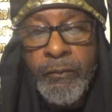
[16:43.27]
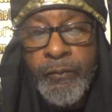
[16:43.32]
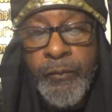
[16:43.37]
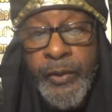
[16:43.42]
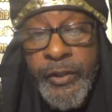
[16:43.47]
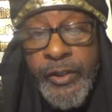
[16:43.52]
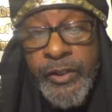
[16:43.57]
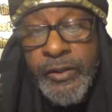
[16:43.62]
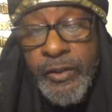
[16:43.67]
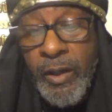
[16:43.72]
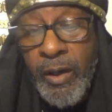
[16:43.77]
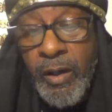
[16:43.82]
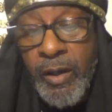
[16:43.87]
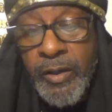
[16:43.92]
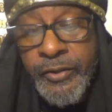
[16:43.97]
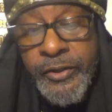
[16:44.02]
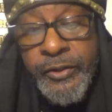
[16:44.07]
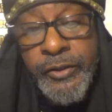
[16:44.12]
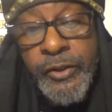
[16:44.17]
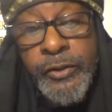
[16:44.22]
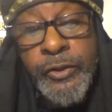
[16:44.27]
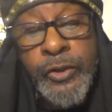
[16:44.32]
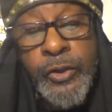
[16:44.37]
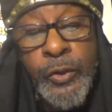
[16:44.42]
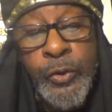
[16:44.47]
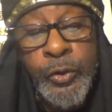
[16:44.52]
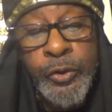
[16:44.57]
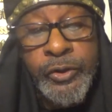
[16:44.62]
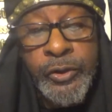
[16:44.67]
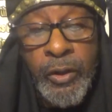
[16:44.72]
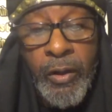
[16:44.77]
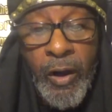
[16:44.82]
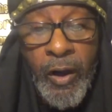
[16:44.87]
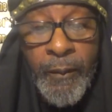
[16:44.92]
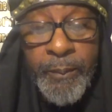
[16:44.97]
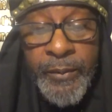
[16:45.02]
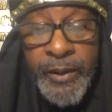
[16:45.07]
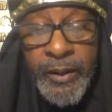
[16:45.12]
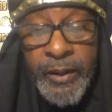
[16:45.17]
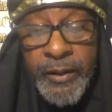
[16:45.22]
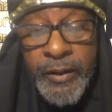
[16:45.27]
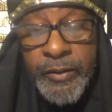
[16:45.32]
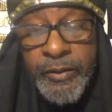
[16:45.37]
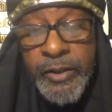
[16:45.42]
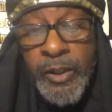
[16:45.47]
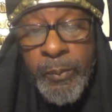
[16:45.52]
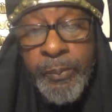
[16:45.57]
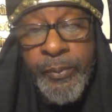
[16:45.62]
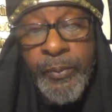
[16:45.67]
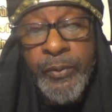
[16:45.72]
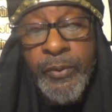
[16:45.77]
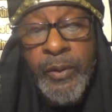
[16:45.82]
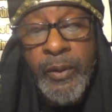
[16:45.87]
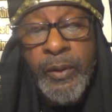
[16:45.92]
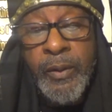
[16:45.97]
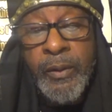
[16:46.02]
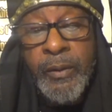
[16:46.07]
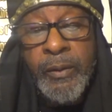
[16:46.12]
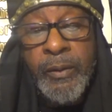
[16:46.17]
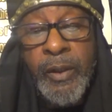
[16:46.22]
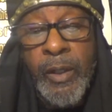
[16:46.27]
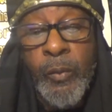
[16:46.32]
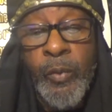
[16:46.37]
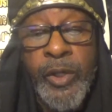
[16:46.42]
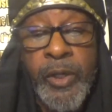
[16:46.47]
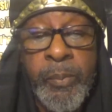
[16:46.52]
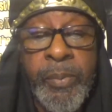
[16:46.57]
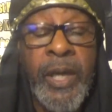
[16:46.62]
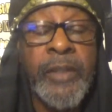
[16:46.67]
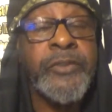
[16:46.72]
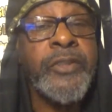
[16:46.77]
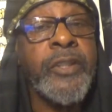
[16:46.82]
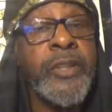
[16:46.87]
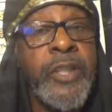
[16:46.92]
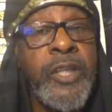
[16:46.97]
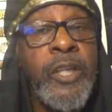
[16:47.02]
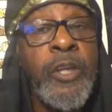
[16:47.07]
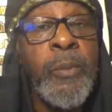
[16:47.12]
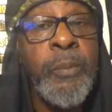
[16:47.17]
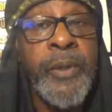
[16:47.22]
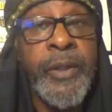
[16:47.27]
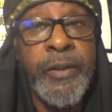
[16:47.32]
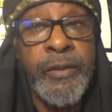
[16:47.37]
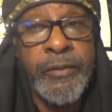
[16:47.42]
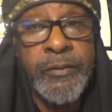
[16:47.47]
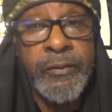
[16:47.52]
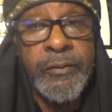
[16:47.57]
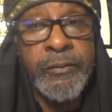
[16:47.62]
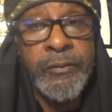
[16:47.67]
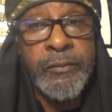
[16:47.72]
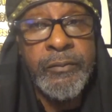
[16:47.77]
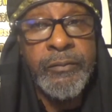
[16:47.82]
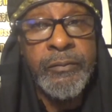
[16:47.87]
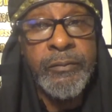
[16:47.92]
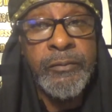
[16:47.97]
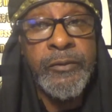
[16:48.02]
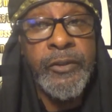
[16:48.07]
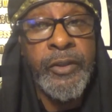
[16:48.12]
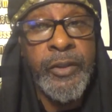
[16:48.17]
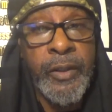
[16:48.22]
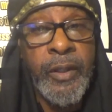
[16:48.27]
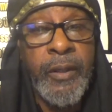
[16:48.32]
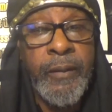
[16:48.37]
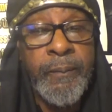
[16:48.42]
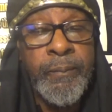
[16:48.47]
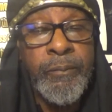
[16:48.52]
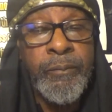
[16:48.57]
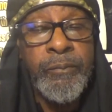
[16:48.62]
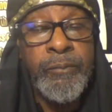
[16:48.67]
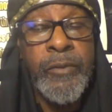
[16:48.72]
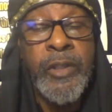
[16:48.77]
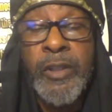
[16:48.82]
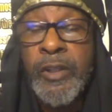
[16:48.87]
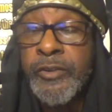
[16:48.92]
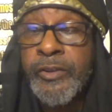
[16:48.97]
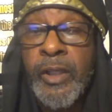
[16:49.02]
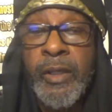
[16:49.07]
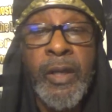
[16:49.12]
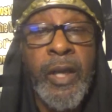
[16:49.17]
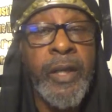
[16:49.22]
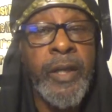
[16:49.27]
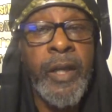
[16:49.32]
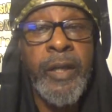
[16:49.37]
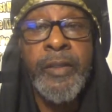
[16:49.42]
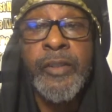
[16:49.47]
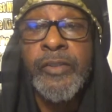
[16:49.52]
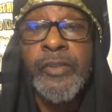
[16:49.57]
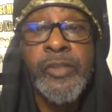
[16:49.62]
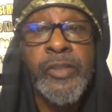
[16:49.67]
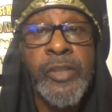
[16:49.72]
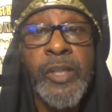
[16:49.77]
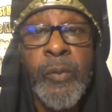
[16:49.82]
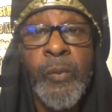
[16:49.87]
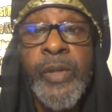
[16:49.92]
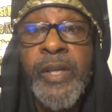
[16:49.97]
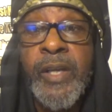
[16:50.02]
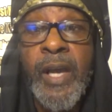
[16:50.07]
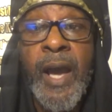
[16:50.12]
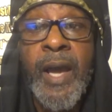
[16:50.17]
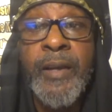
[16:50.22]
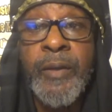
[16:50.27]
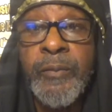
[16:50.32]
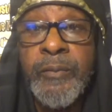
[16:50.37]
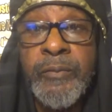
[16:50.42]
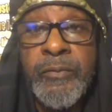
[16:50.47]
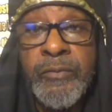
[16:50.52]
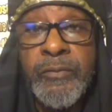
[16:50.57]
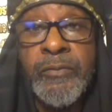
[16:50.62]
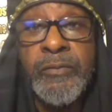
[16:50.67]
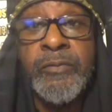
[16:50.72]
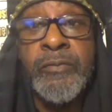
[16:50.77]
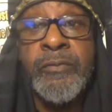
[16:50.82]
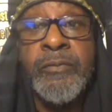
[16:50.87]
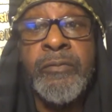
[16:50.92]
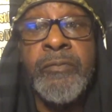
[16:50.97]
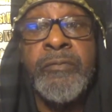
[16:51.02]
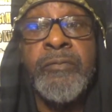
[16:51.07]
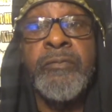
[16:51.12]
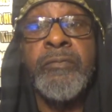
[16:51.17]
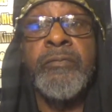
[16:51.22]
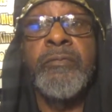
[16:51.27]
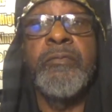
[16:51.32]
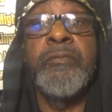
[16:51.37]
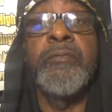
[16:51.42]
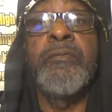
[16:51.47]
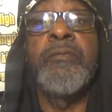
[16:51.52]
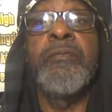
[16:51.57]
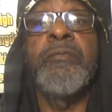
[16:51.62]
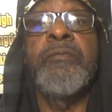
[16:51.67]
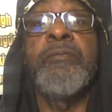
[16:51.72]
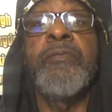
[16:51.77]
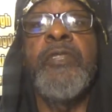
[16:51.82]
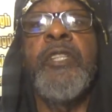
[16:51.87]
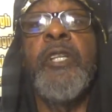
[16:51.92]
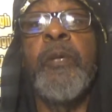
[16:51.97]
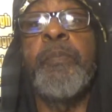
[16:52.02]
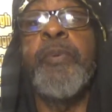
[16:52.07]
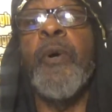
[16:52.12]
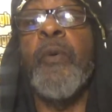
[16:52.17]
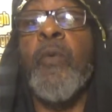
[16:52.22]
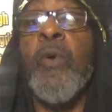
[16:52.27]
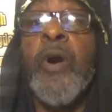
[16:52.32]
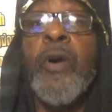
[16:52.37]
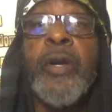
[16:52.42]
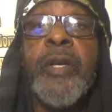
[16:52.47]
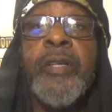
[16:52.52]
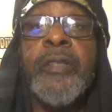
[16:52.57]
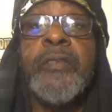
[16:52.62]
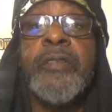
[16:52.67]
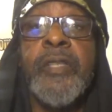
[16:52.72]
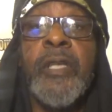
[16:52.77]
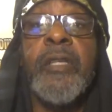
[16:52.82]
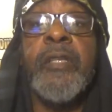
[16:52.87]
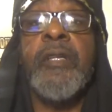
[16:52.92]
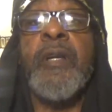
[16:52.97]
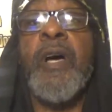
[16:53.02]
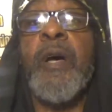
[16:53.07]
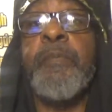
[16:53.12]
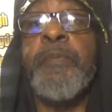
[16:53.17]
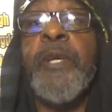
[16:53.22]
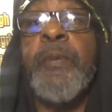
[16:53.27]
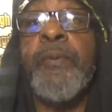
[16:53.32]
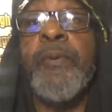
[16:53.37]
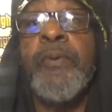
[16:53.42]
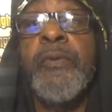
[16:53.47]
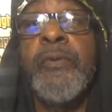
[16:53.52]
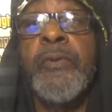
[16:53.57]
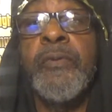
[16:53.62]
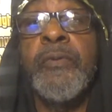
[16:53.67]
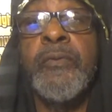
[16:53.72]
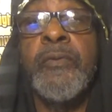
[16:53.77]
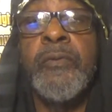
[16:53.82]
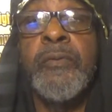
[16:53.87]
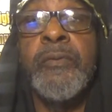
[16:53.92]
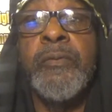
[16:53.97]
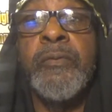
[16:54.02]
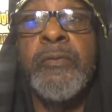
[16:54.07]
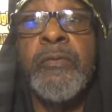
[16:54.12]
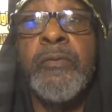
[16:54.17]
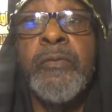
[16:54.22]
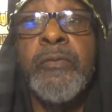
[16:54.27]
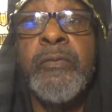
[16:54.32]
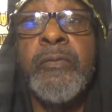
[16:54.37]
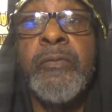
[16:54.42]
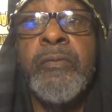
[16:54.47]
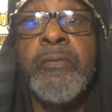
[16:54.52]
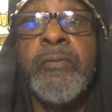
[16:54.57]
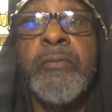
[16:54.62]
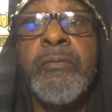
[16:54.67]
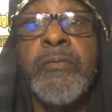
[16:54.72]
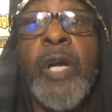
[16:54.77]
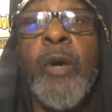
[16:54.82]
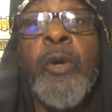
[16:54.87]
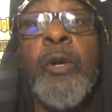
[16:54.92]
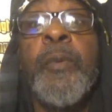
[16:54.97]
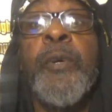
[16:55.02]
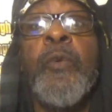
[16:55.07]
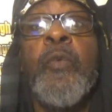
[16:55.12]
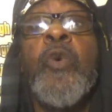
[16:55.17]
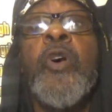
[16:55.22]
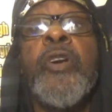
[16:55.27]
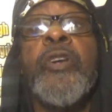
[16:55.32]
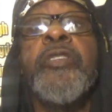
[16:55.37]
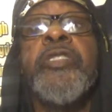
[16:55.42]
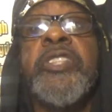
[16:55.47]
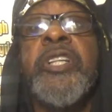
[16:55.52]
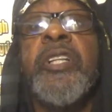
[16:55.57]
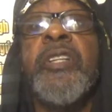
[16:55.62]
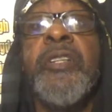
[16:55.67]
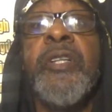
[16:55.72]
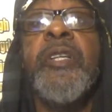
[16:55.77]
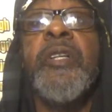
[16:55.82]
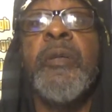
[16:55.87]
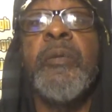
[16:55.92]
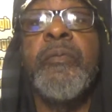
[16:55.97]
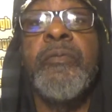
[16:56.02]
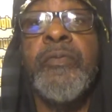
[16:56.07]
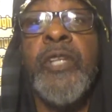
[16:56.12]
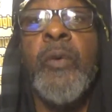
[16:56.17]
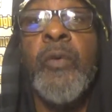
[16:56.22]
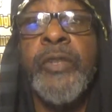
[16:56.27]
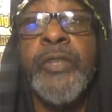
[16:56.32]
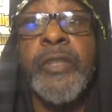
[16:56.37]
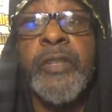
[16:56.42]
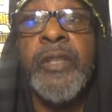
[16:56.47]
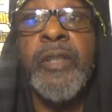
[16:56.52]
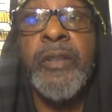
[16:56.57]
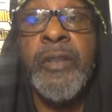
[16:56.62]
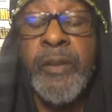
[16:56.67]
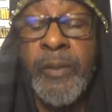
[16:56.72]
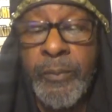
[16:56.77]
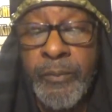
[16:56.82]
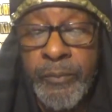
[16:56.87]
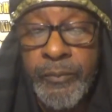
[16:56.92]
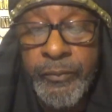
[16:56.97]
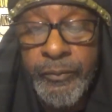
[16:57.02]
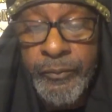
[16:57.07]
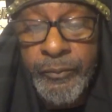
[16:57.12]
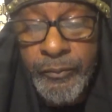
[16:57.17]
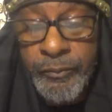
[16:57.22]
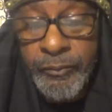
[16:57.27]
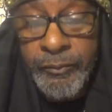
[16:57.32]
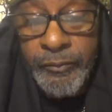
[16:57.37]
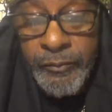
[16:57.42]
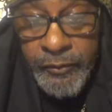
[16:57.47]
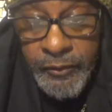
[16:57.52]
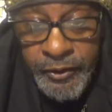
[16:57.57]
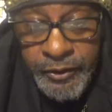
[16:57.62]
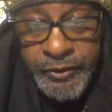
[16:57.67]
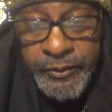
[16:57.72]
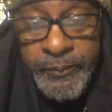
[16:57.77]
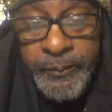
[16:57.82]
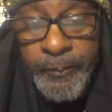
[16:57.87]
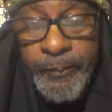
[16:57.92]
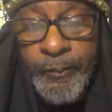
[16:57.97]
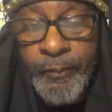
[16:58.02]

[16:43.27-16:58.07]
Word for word: But these causes, the Jews caught me in the temple and went about to kill me. You hear that? Because they like, hey, this is him. We got him. He done put work in killing our people. i we going to put work in killing him. They want to kill him. Listen.